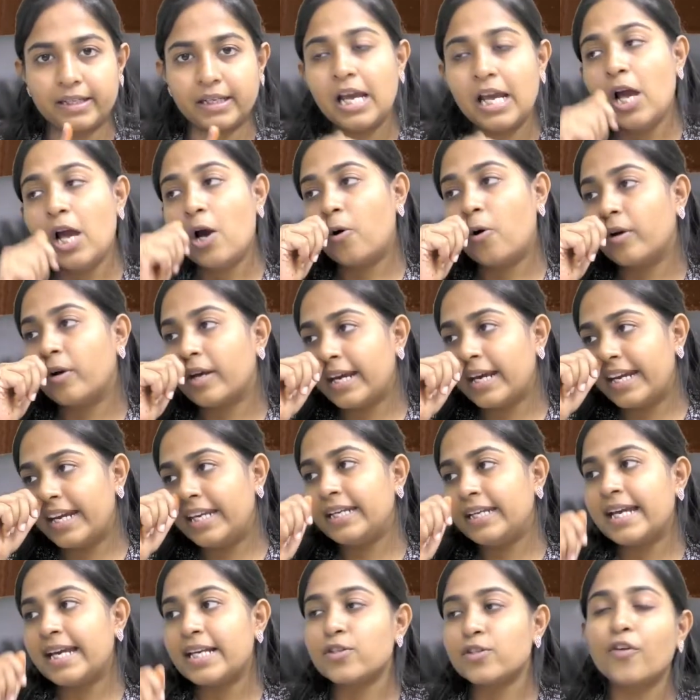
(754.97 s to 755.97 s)
Okay, in
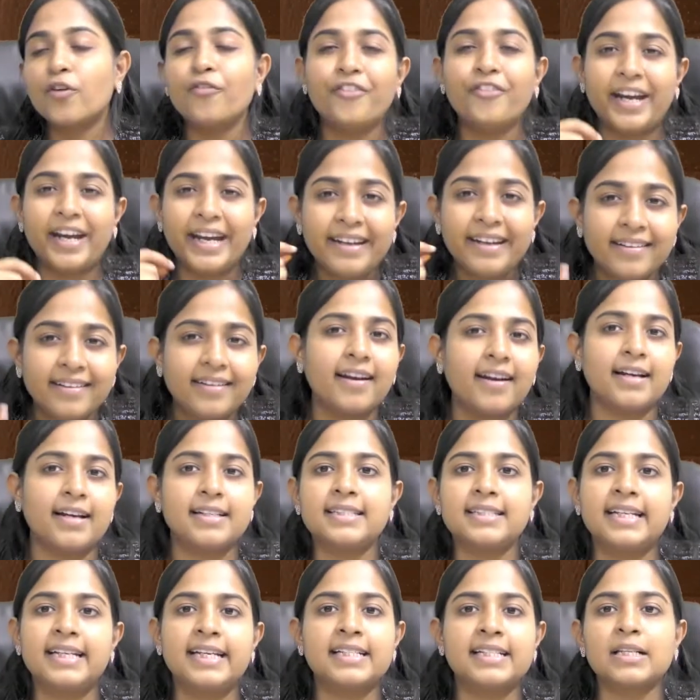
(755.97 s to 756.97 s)
case of intrastate
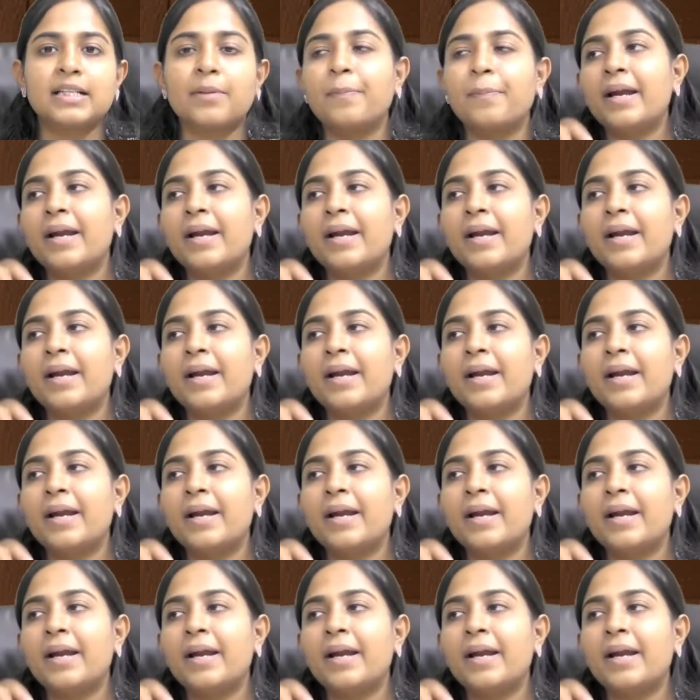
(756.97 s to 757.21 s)
supply,